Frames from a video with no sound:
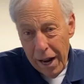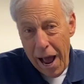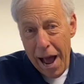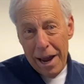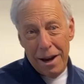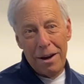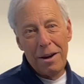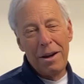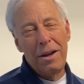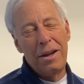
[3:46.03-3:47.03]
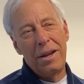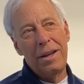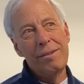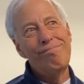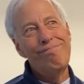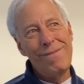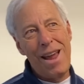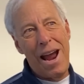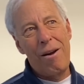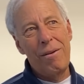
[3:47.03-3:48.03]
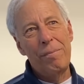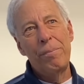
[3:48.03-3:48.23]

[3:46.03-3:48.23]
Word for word: die. Now,